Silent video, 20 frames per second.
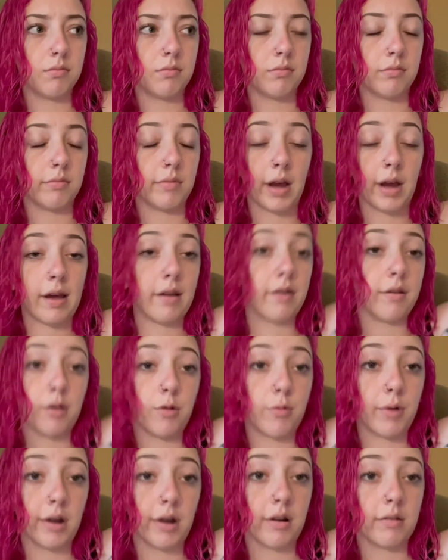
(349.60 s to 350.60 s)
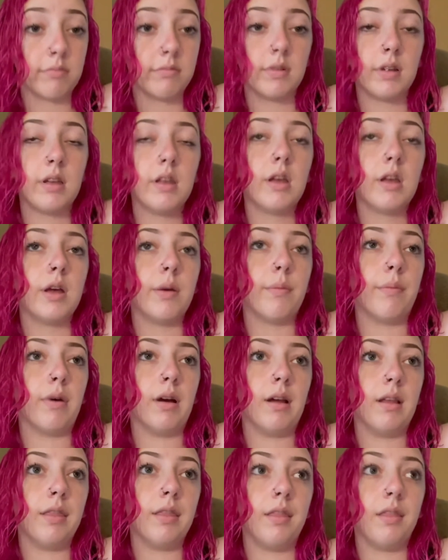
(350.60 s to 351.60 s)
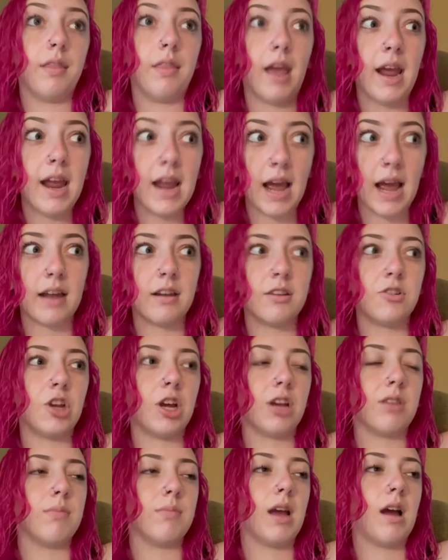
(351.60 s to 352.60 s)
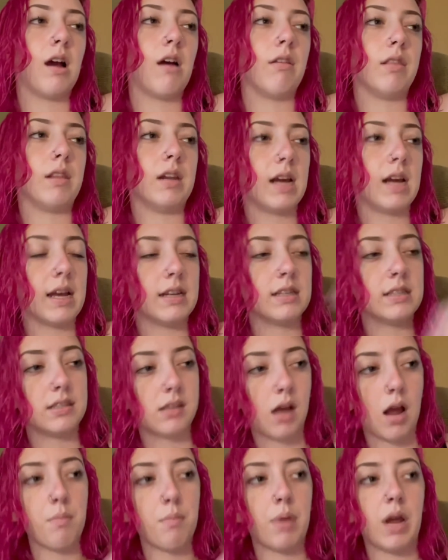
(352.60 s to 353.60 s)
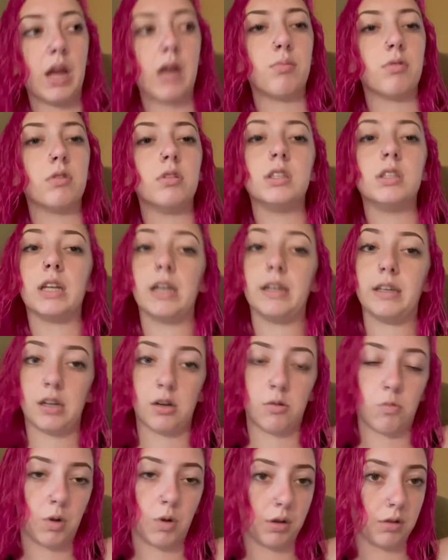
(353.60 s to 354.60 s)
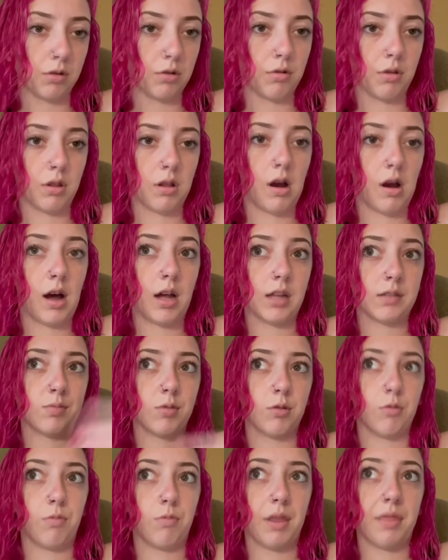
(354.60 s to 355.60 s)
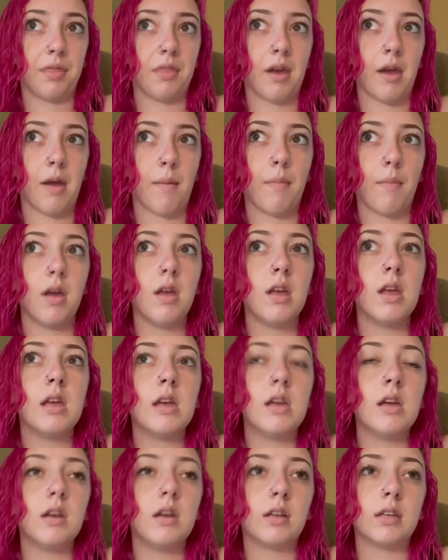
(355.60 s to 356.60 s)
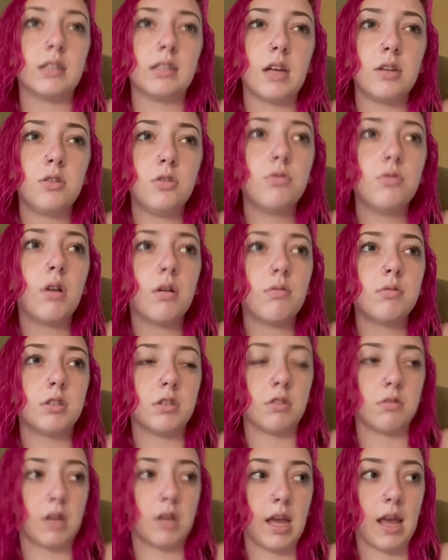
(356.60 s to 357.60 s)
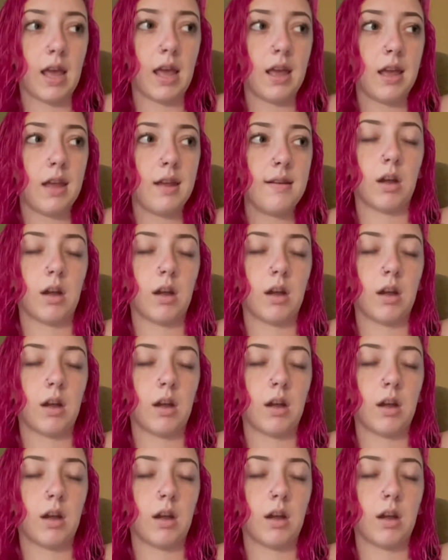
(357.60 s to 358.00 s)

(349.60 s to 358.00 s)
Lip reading: I don't know where, but they had to check me out, and then I had to sign papers that I didn't want to go to the hospital with them because I knew I was okay.